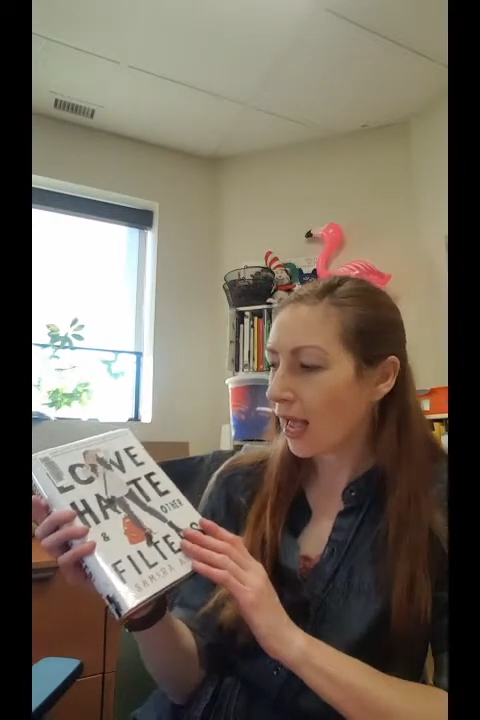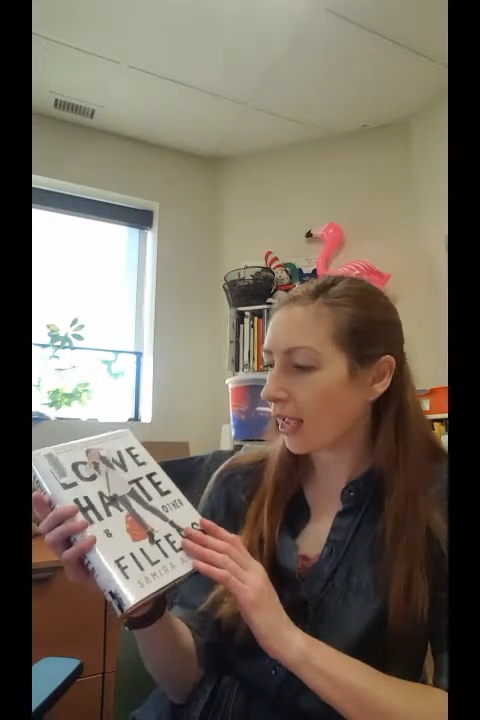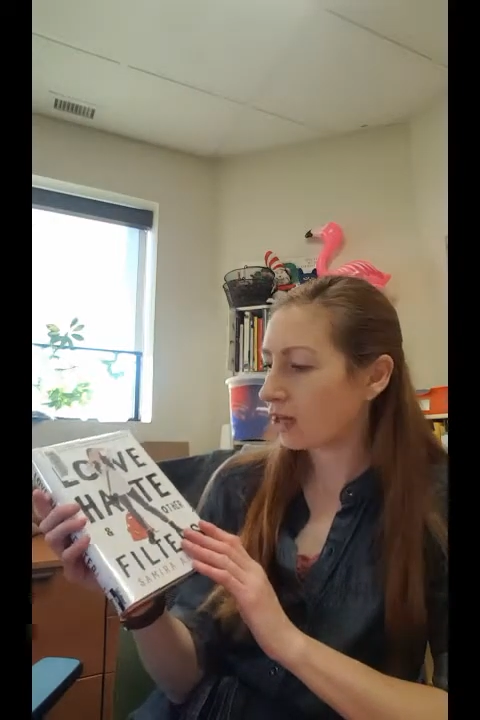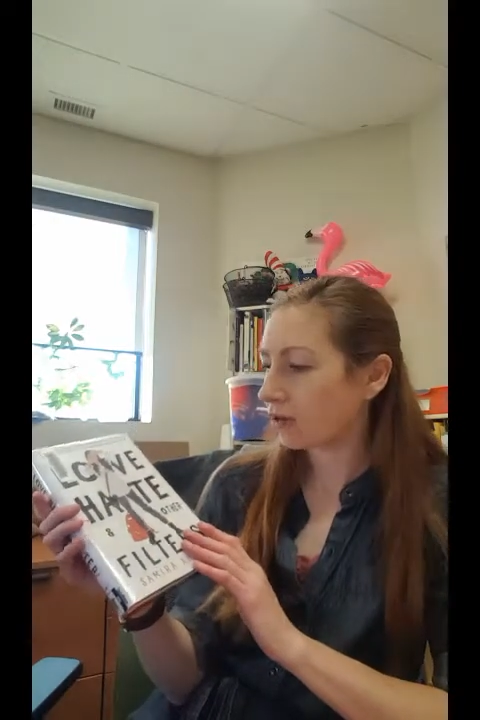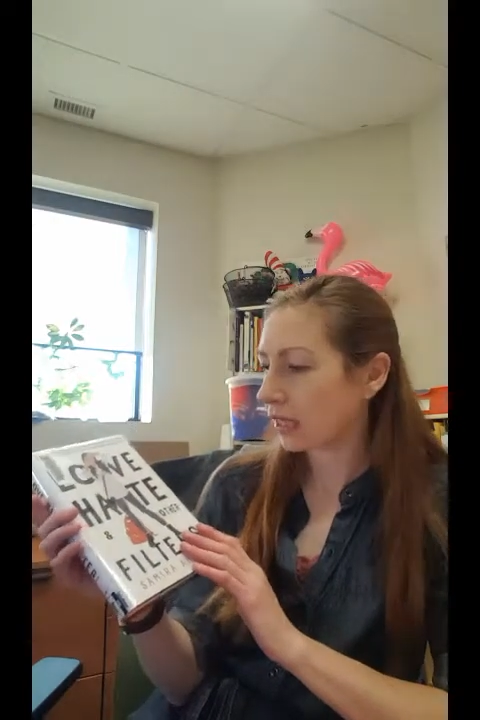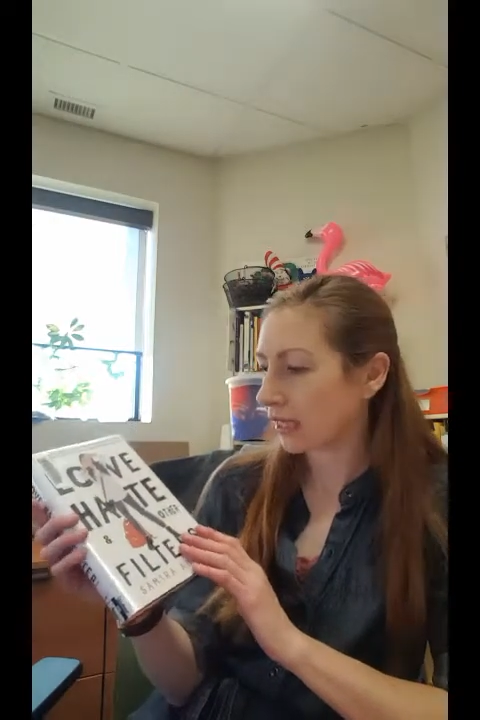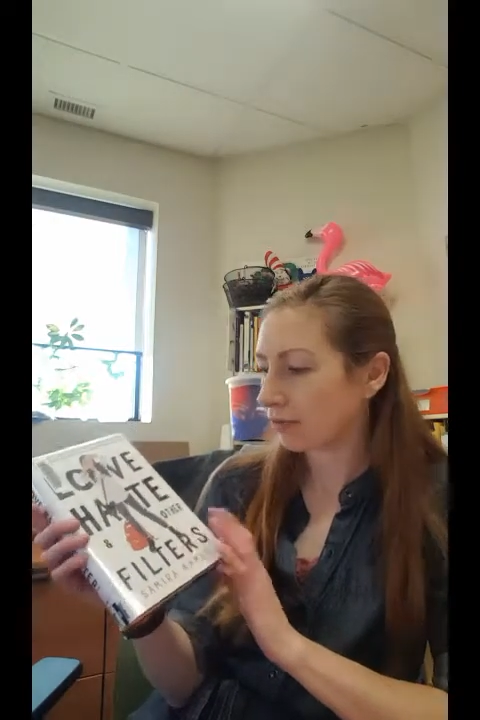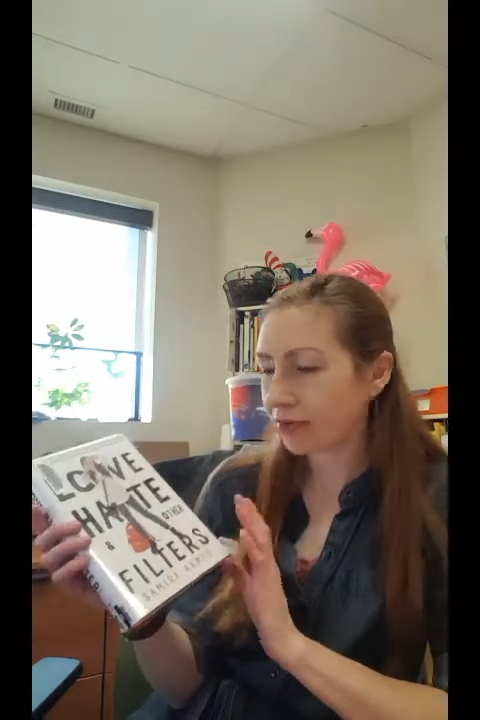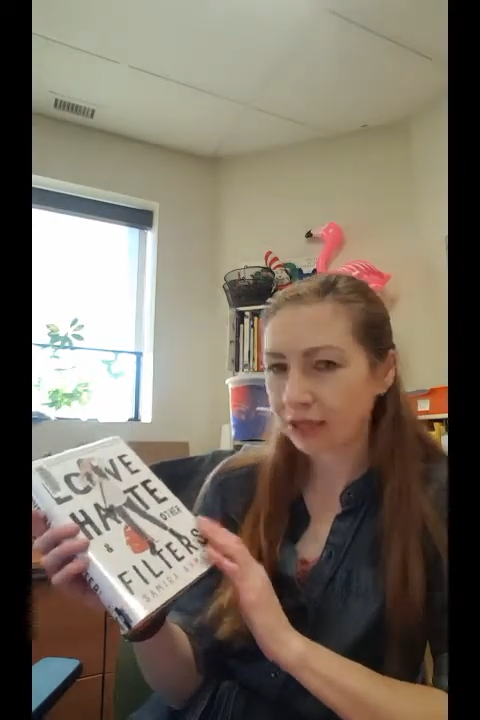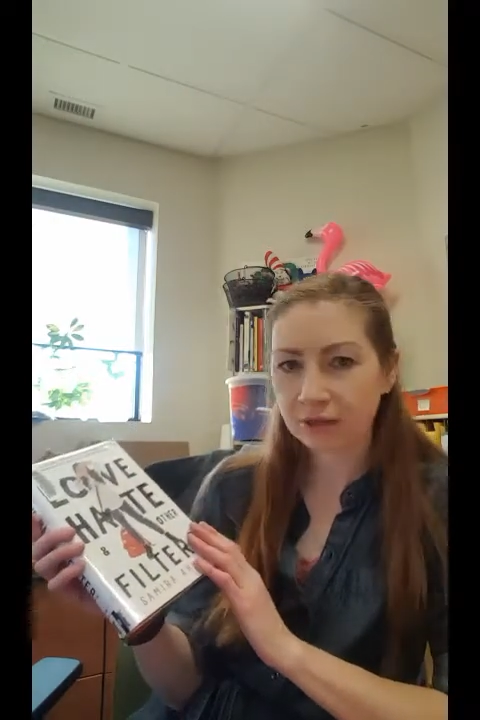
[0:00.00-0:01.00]
and you can either
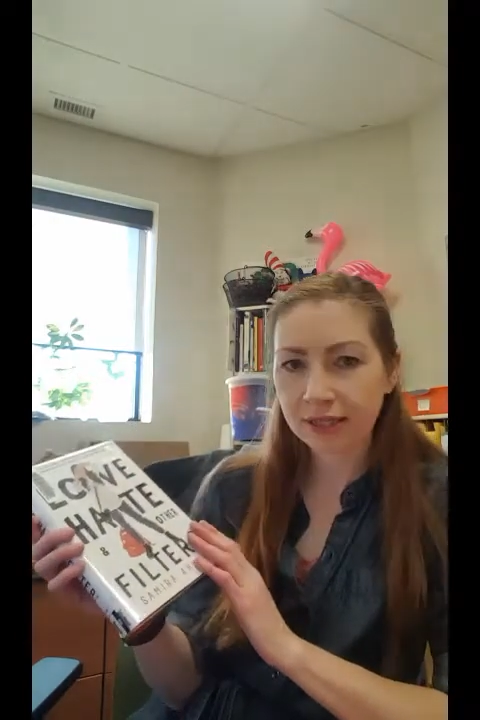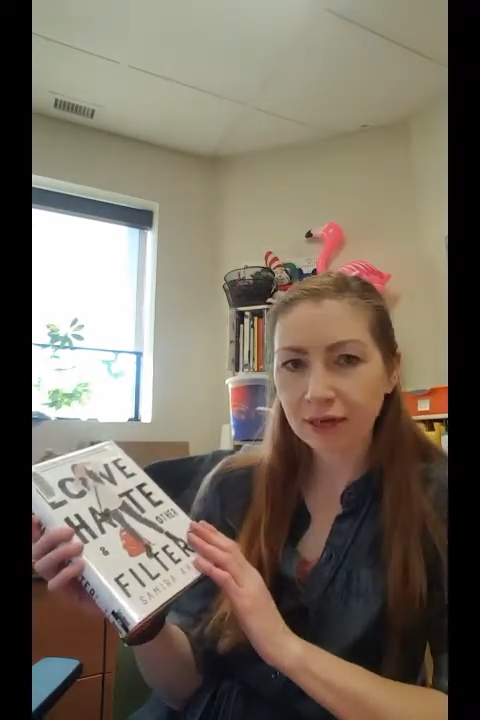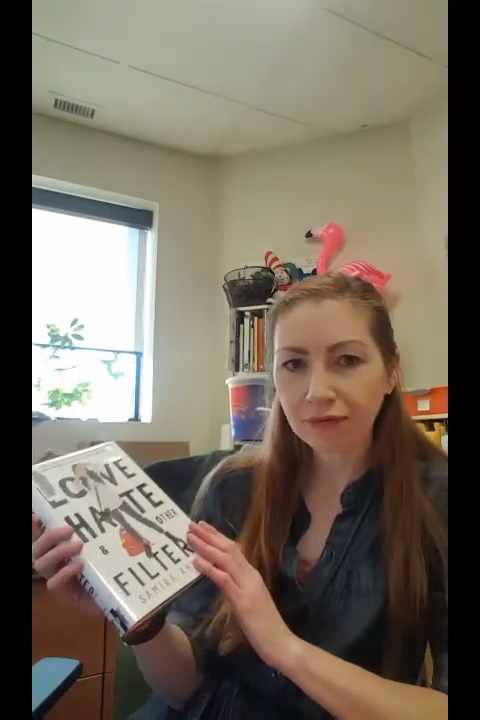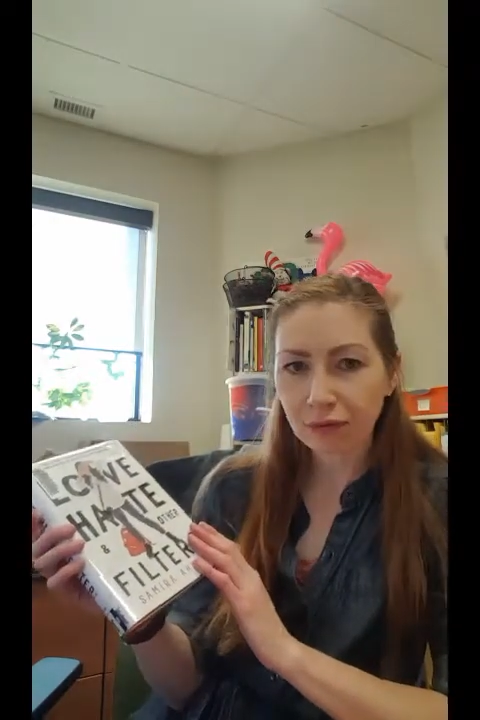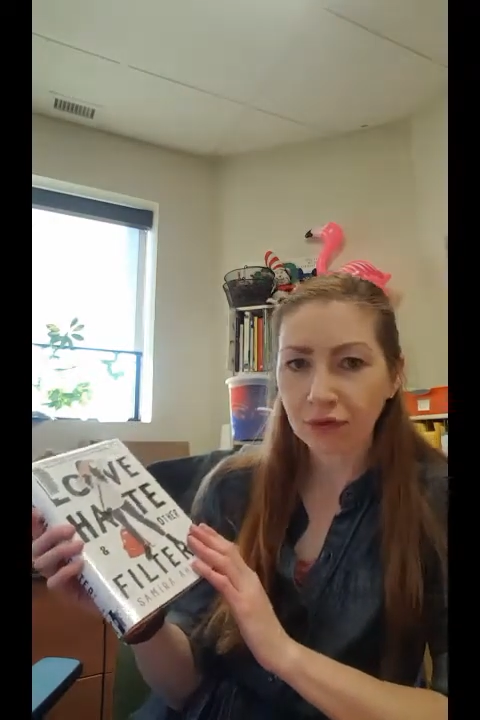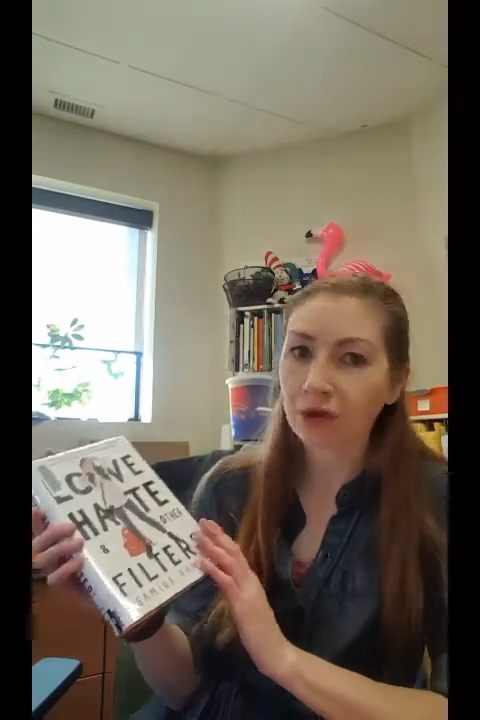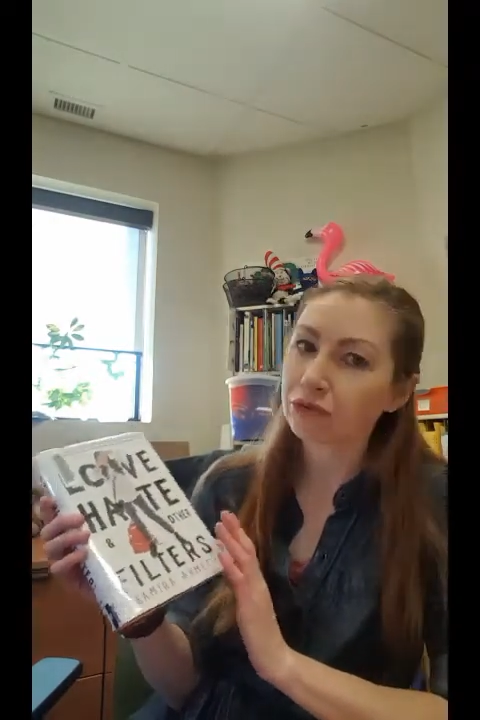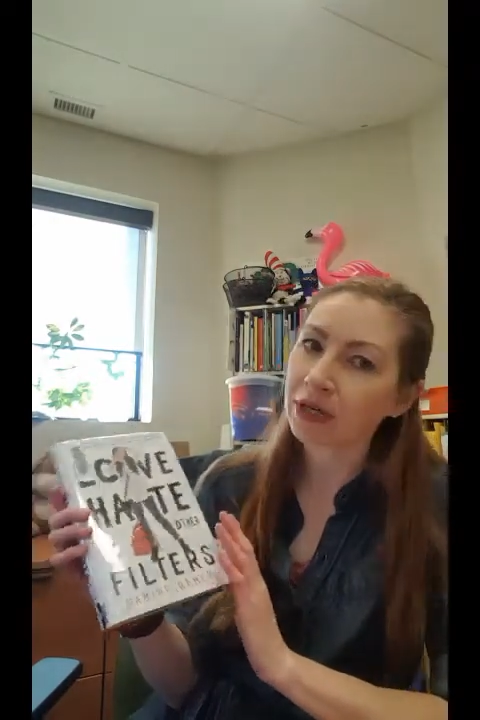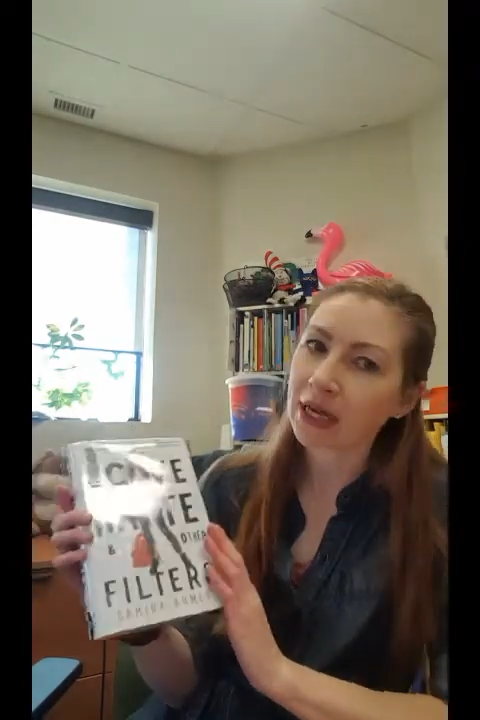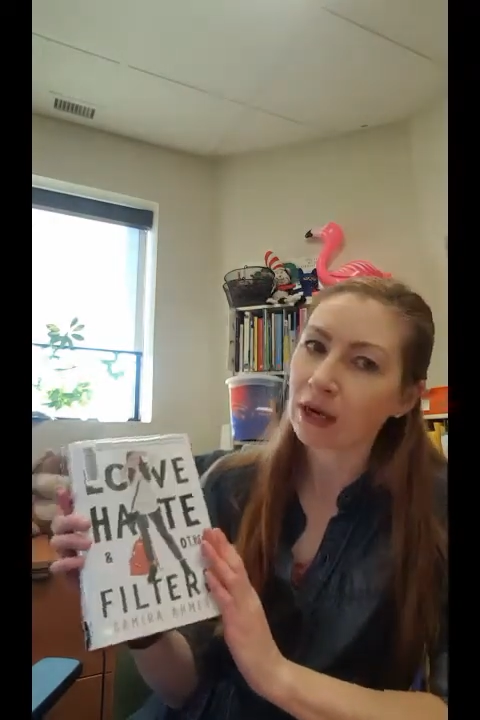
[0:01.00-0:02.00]
read it yourself or you
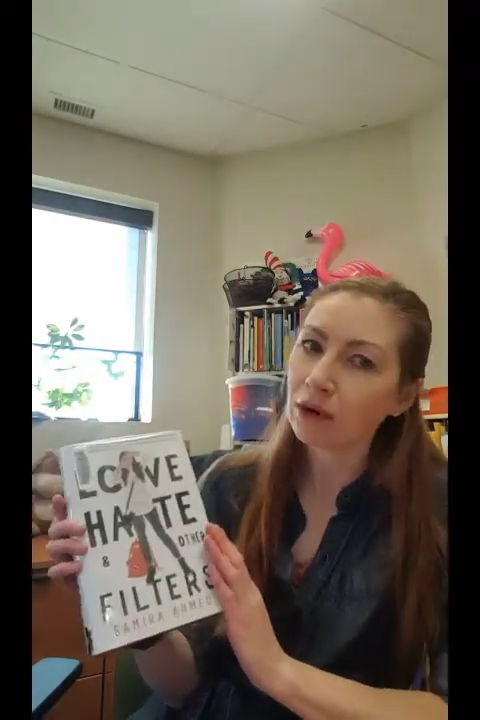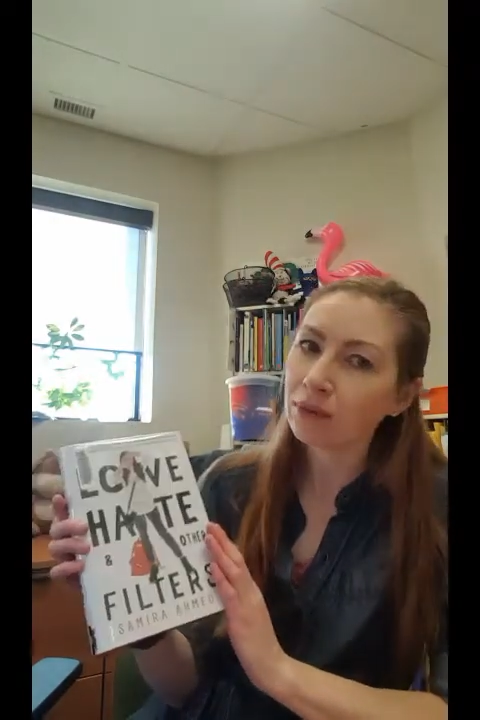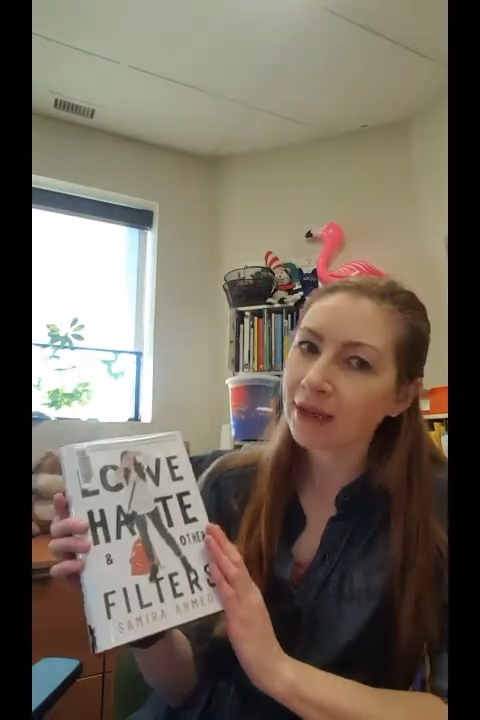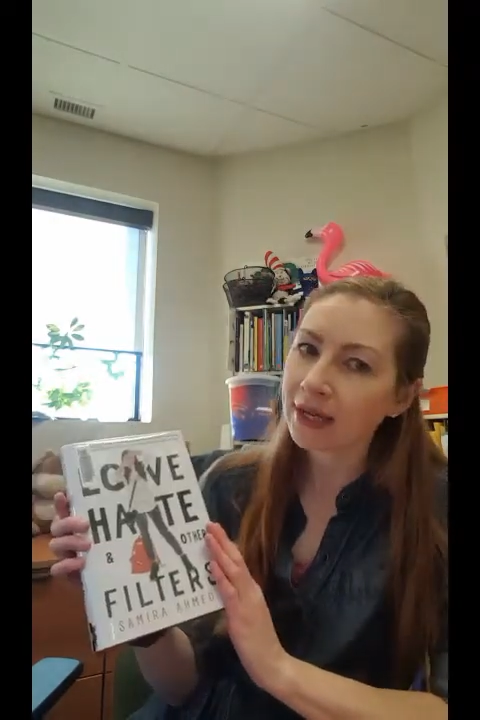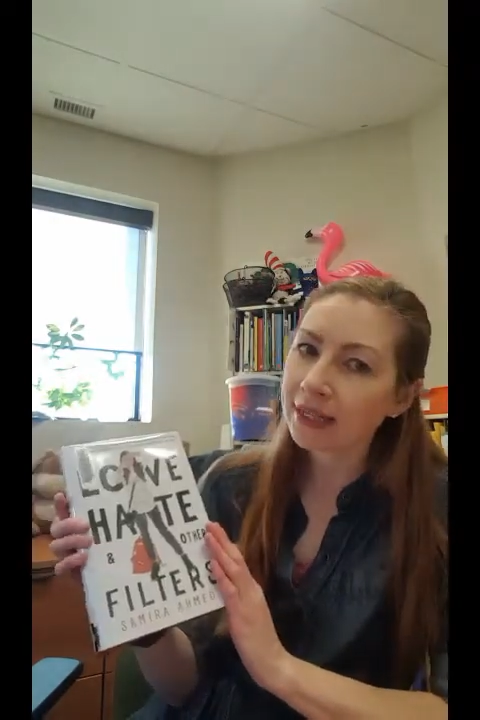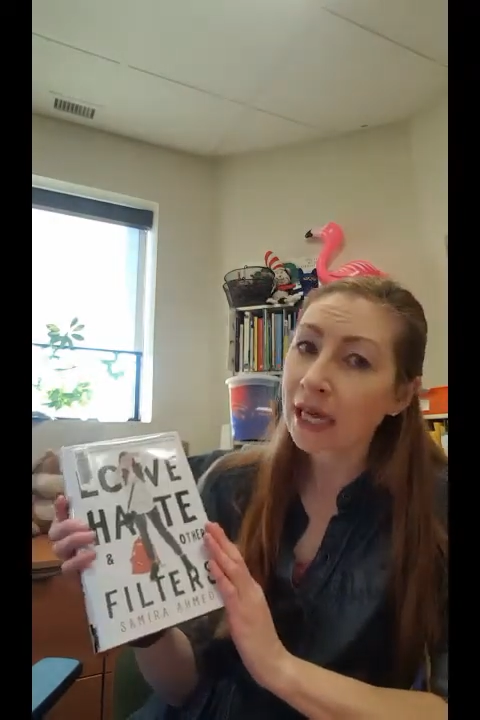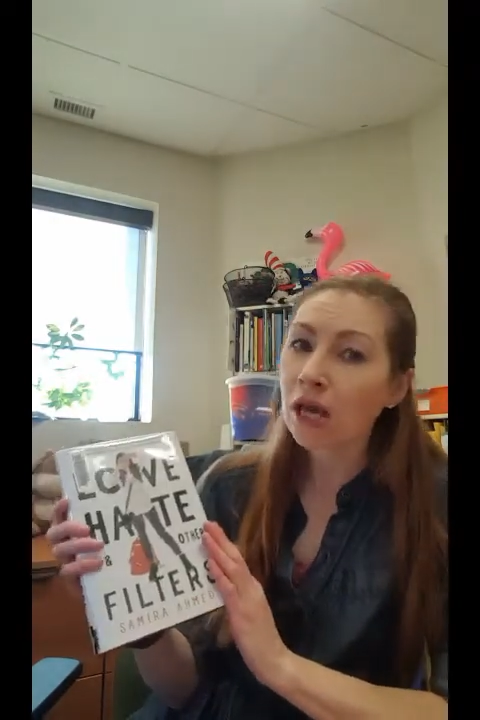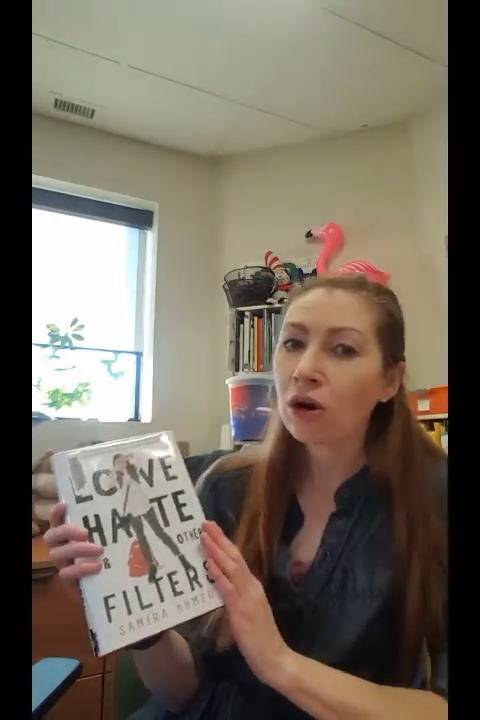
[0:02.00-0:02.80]
can read it along with us.